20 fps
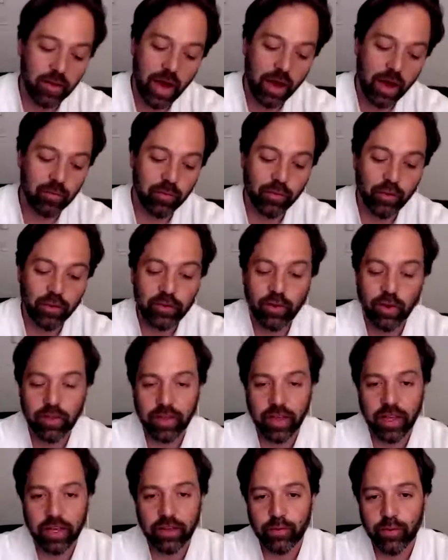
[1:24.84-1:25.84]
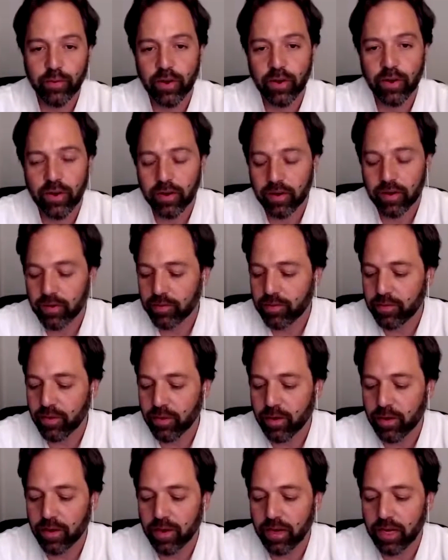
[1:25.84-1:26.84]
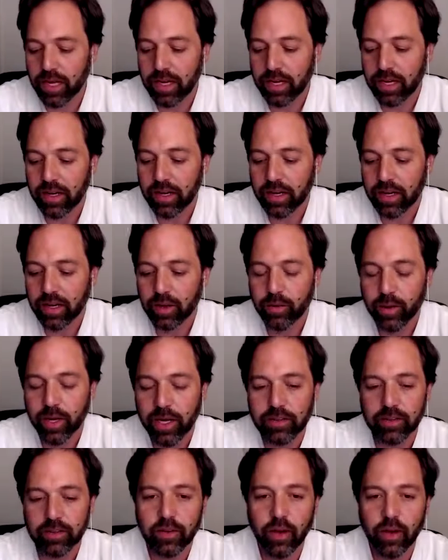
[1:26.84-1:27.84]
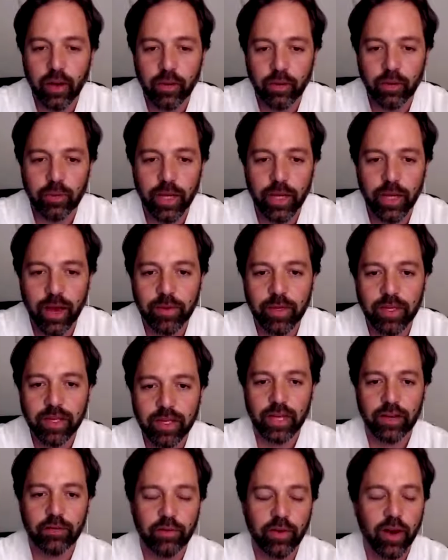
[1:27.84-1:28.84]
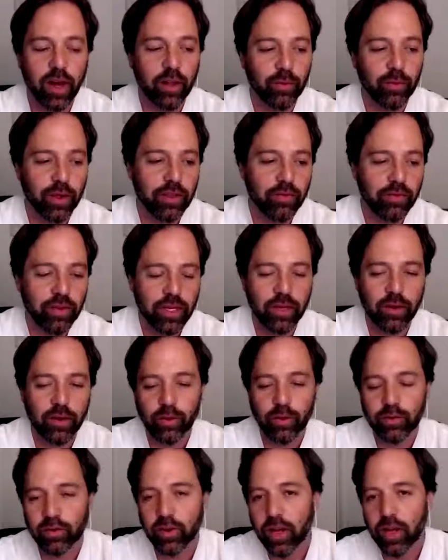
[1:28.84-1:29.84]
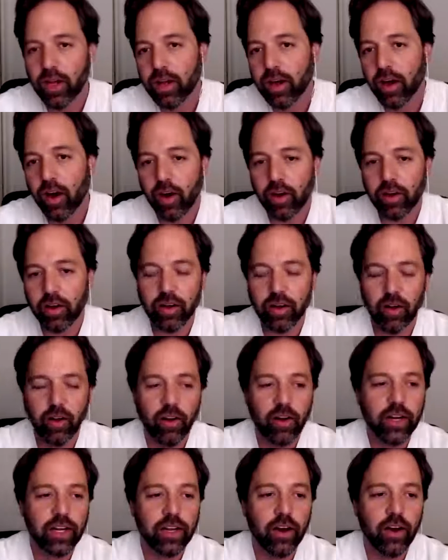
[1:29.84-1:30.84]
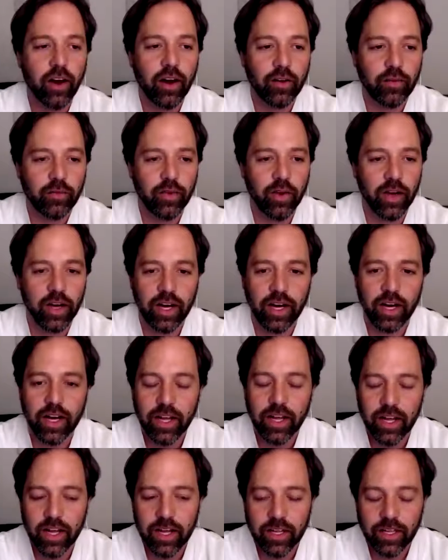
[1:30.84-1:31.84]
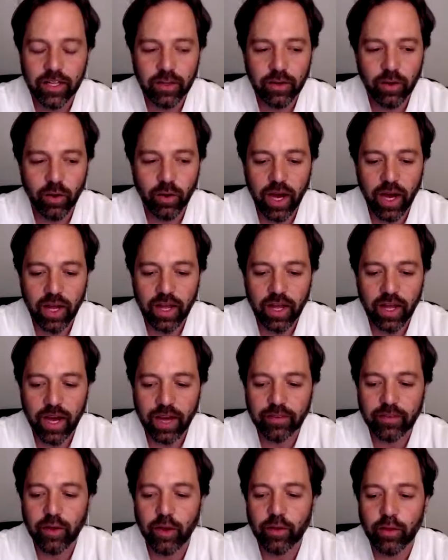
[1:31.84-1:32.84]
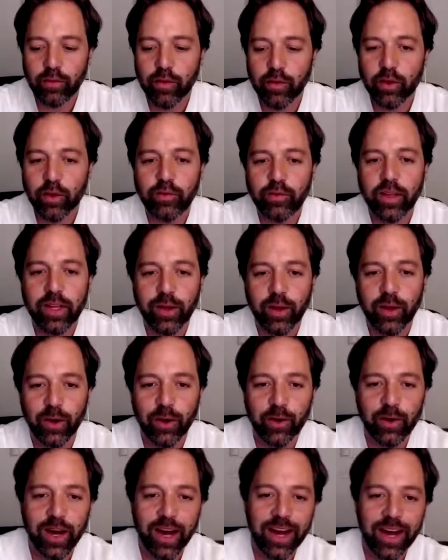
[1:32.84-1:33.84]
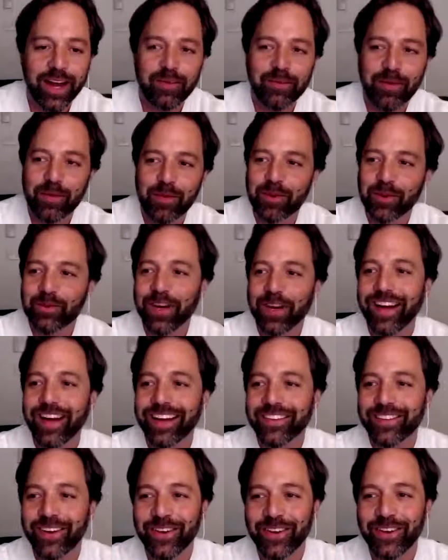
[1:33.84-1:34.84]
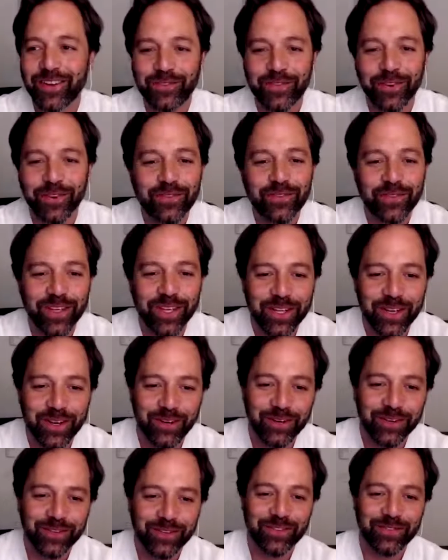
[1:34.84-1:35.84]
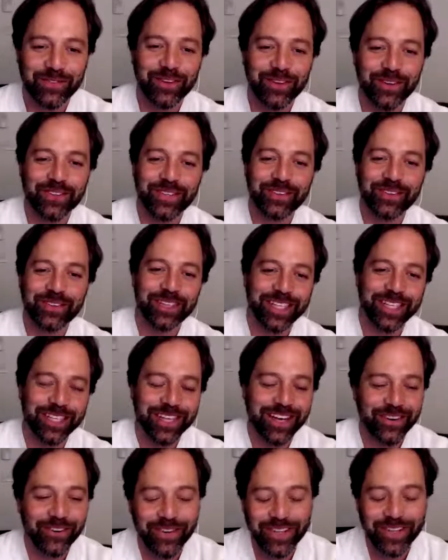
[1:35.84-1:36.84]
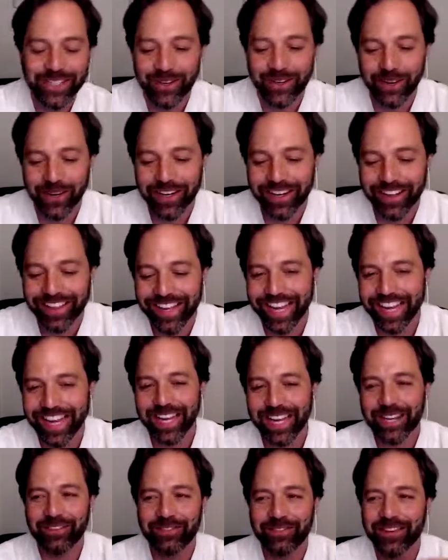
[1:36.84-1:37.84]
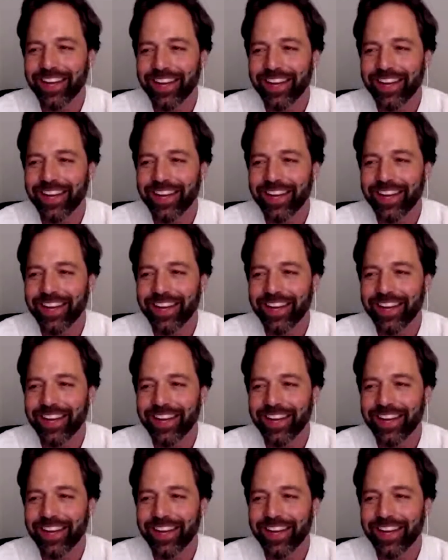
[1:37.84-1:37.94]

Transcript: First of all, thanks for agreeing to talk with me. I've been kind of following the videos on and off. I saw the first video. I remember when I saw your first video, your first interview with Jordan, and then I kind of